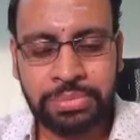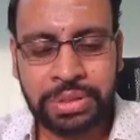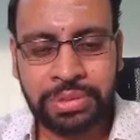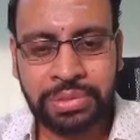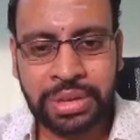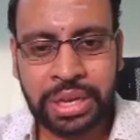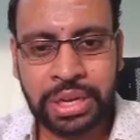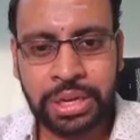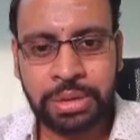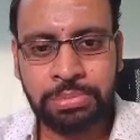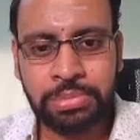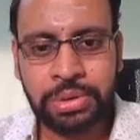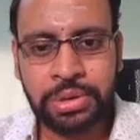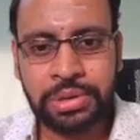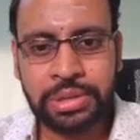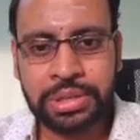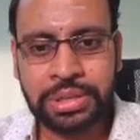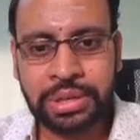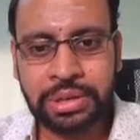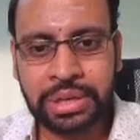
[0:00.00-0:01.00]
The variable,
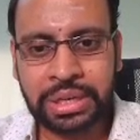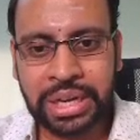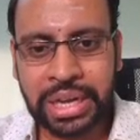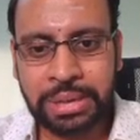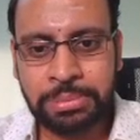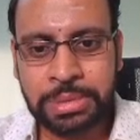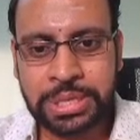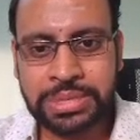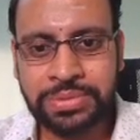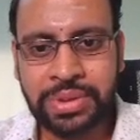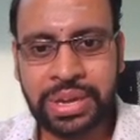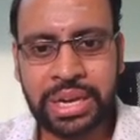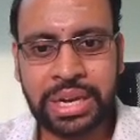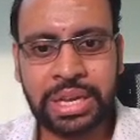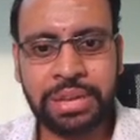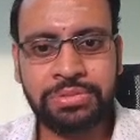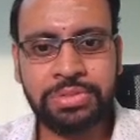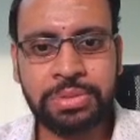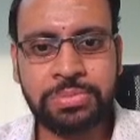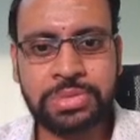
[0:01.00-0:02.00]
the time is
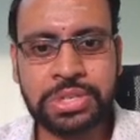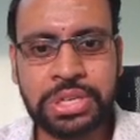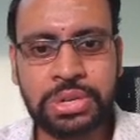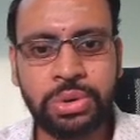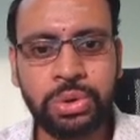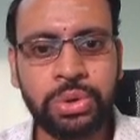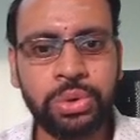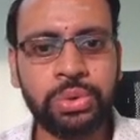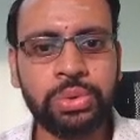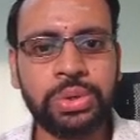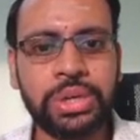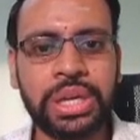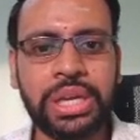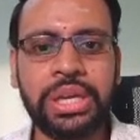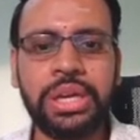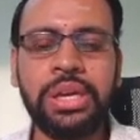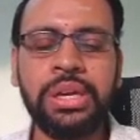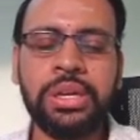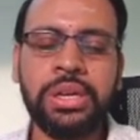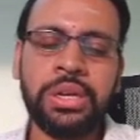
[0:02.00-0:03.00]
varying from 0 to t,